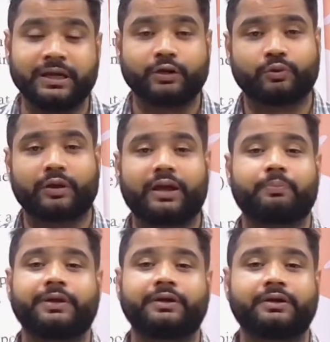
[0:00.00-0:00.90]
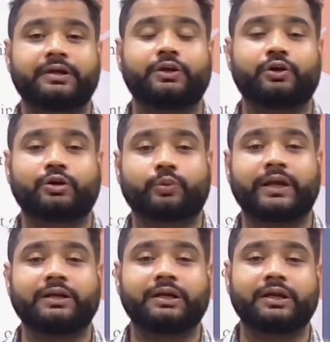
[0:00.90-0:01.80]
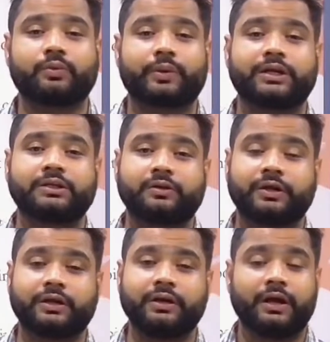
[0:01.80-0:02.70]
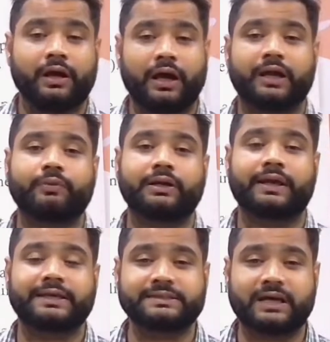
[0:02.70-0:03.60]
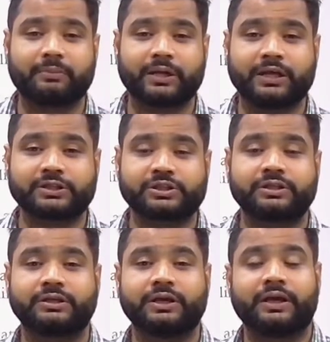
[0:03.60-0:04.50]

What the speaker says: to appear in your 2023 annual examination